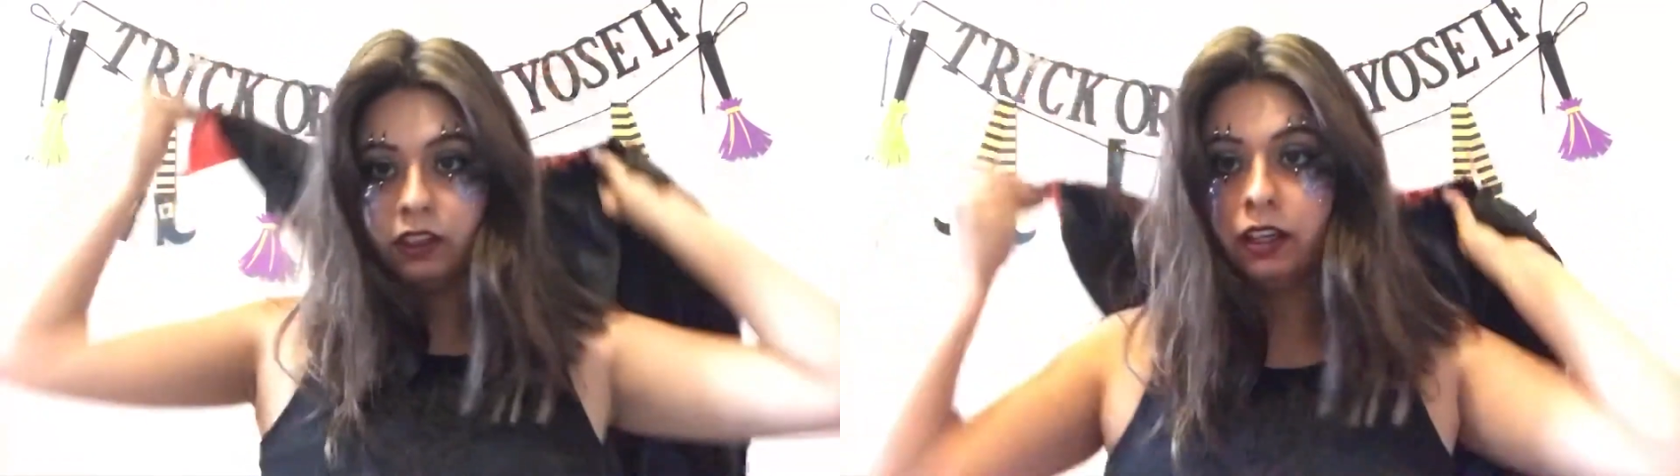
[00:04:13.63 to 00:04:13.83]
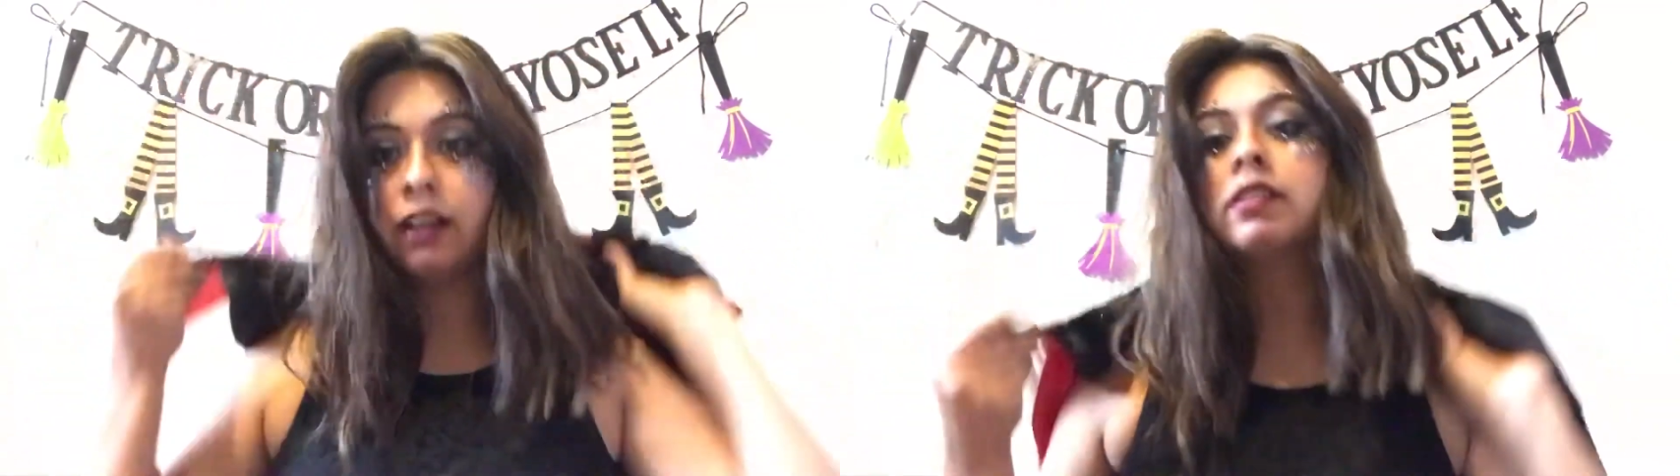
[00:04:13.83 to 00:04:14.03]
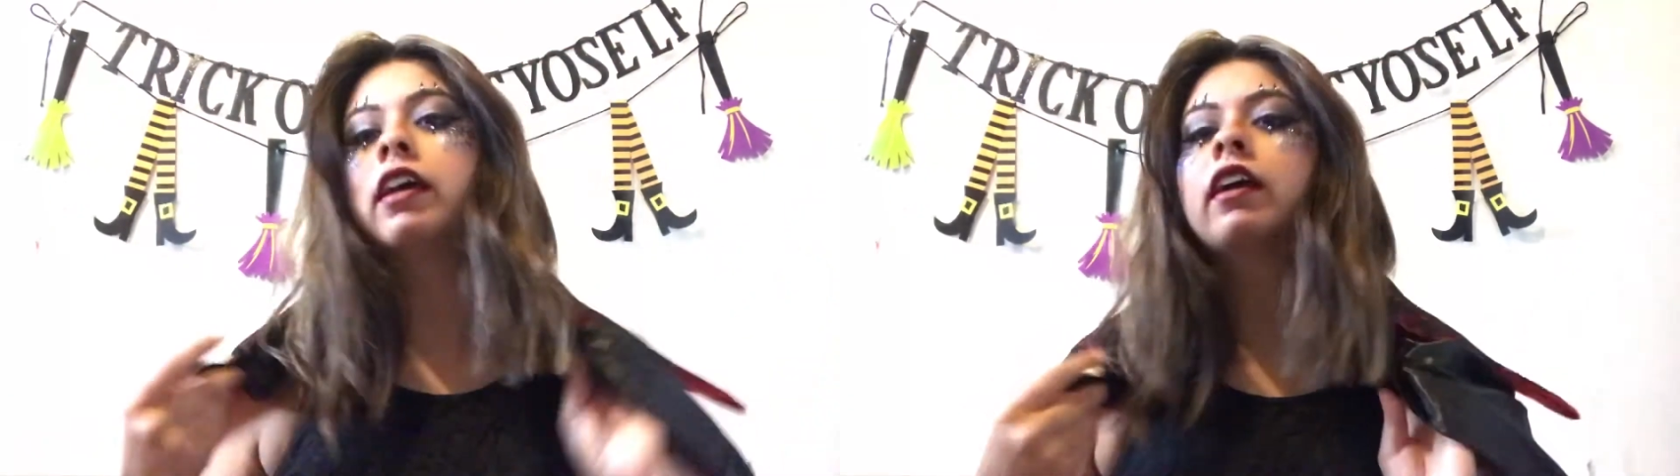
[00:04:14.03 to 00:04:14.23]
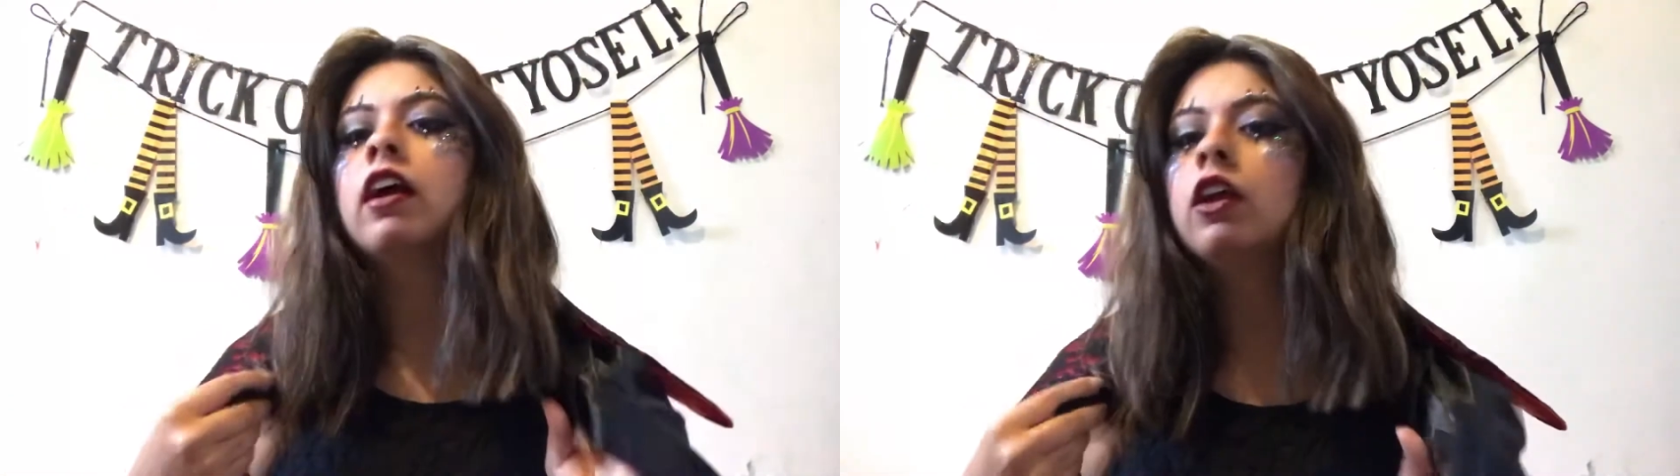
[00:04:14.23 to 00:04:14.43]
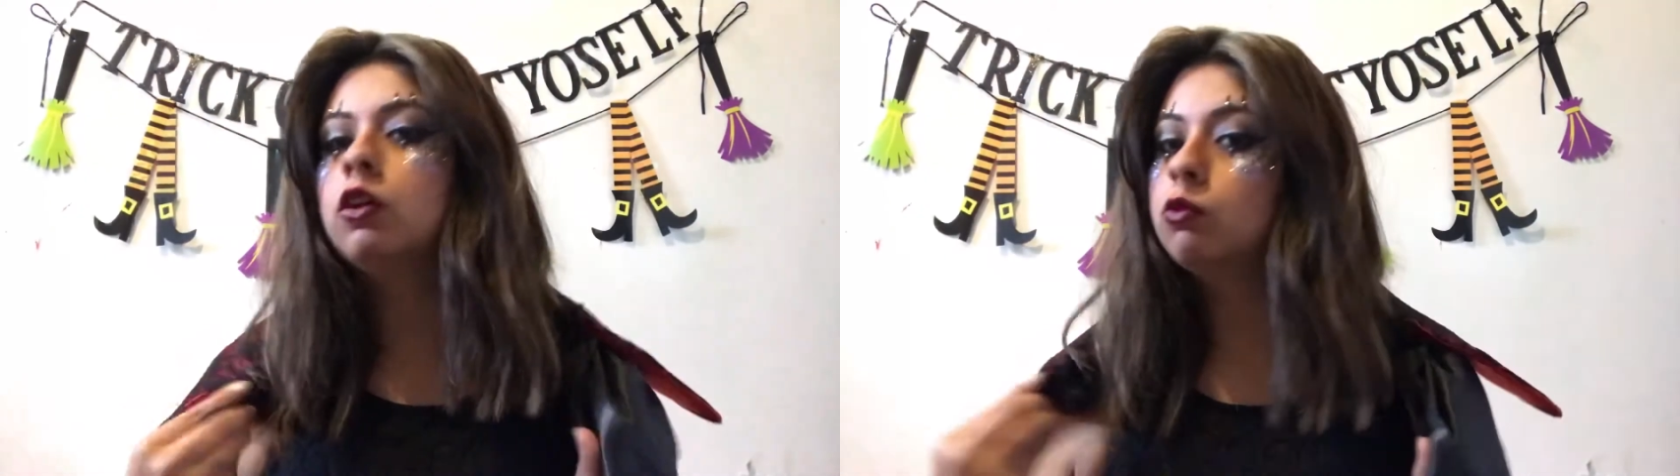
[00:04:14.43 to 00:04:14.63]
has like
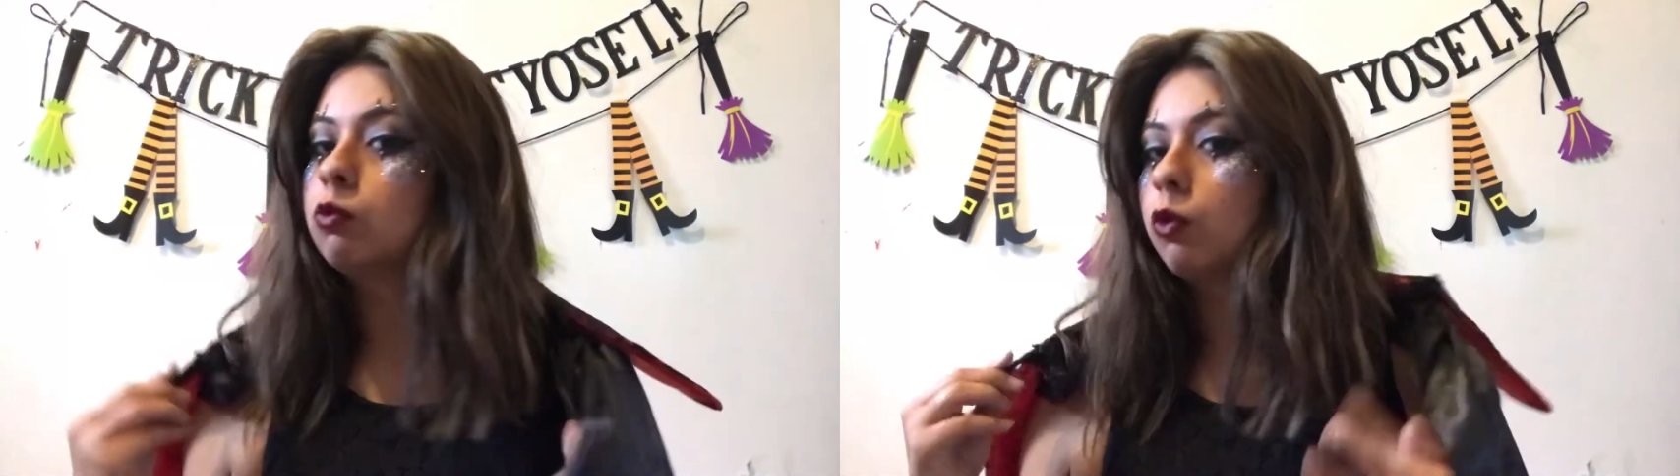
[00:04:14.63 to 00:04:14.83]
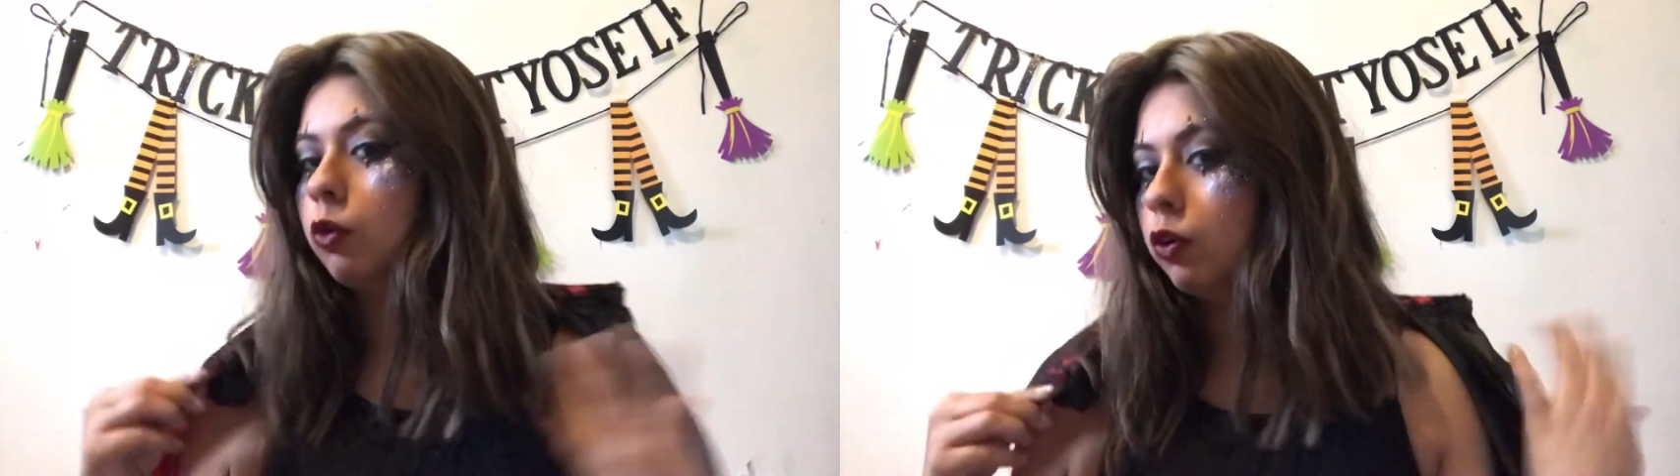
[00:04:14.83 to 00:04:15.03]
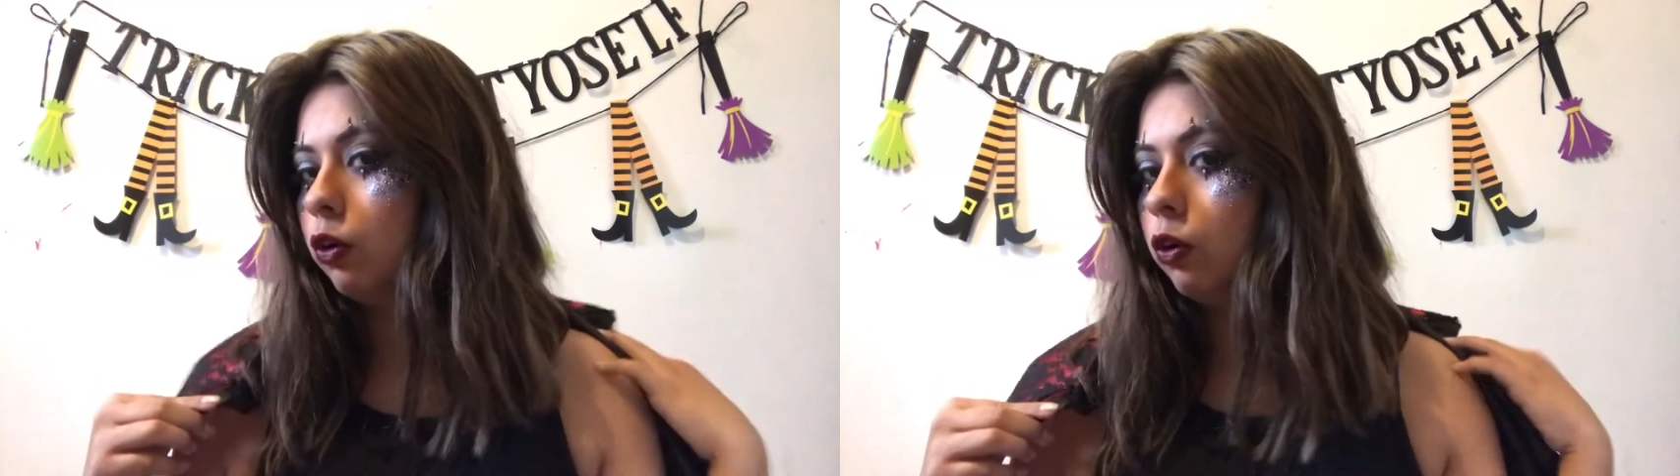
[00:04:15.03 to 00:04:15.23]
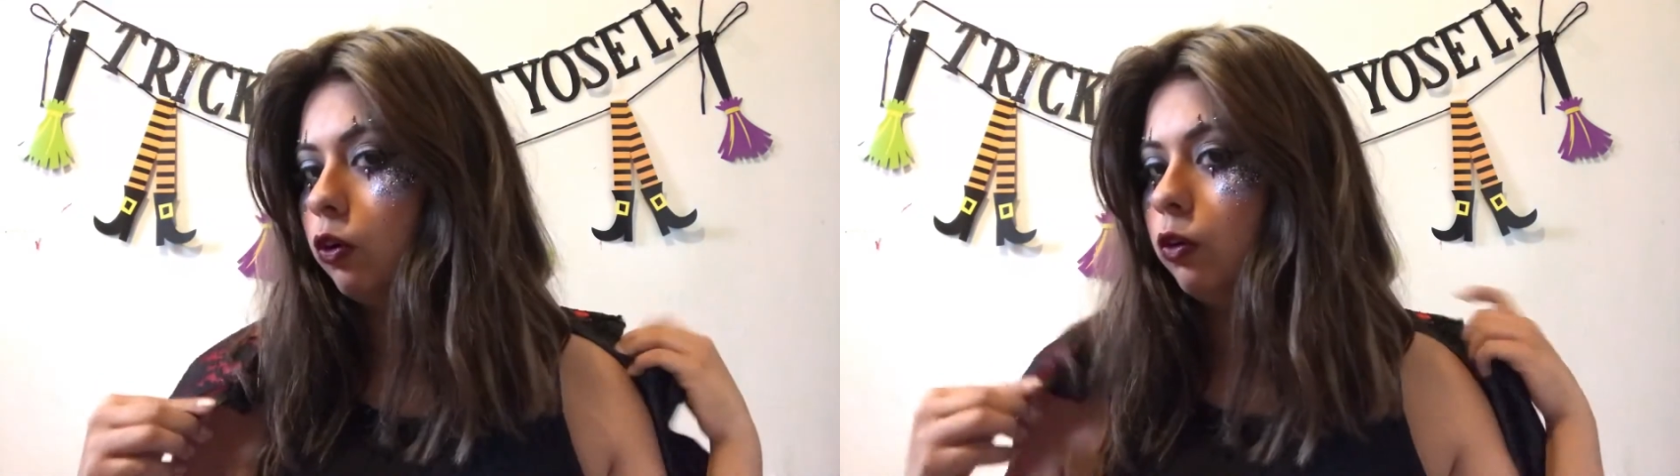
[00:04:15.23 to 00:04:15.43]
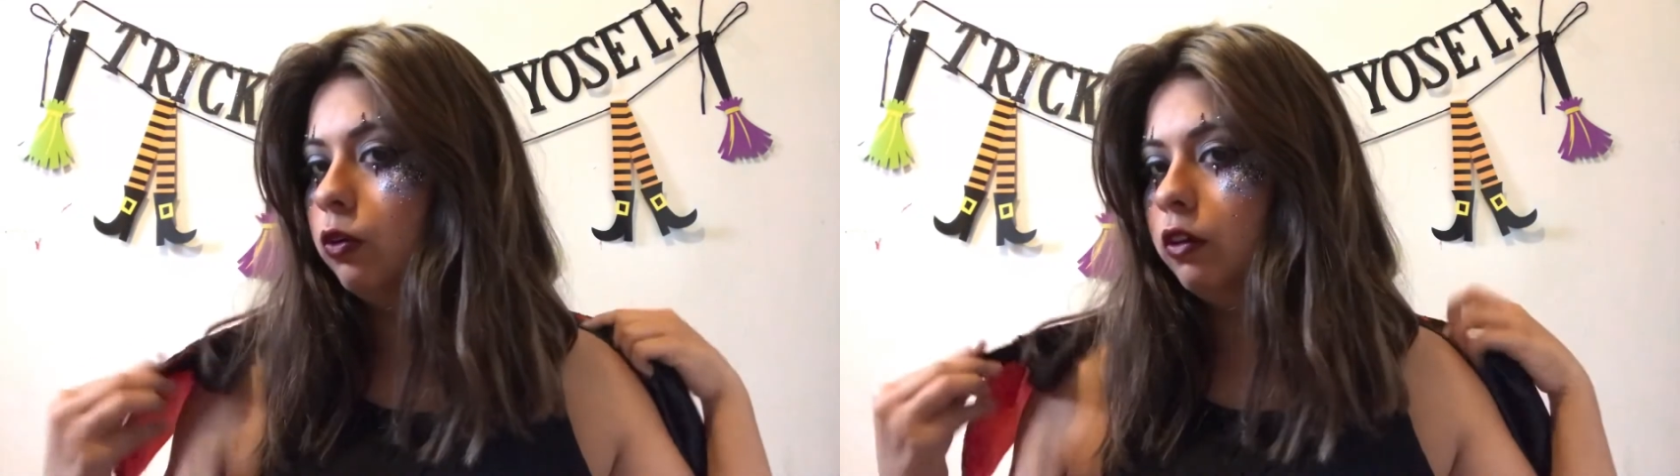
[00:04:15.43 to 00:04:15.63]
a royal,